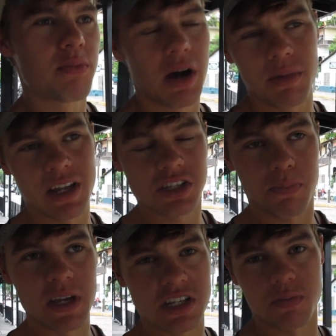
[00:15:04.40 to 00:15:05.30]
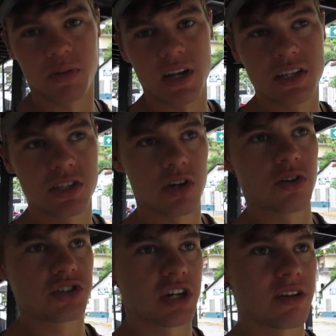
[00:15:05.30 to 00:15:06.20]
but I mean, it's a pizza place,
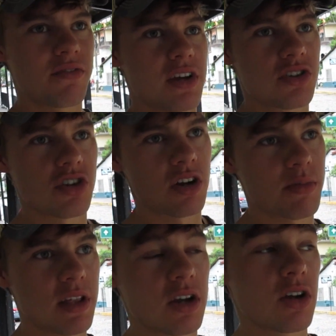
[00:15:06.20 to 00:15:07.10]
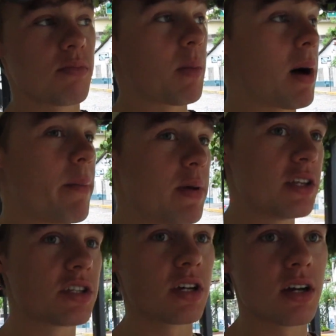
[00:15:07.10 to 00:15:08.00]
so chicken fingers aren't gonna be that good. But my
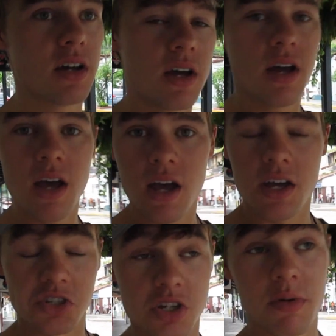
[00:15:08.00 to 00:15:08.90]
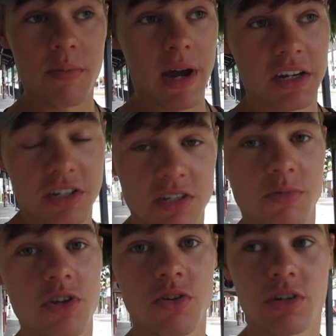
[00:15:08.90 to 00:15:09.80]
pizza took me back to some New
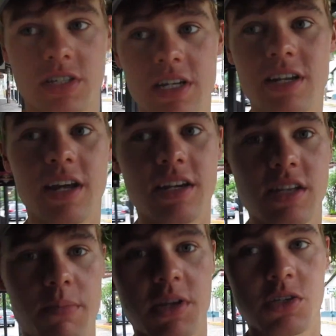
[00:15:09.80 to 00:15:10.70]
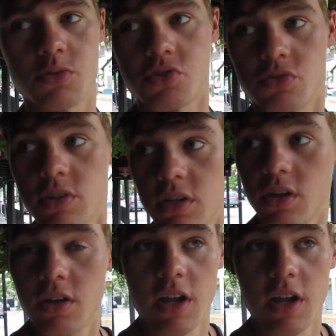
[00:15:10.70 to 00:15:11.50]
York City days. That pizza was really good,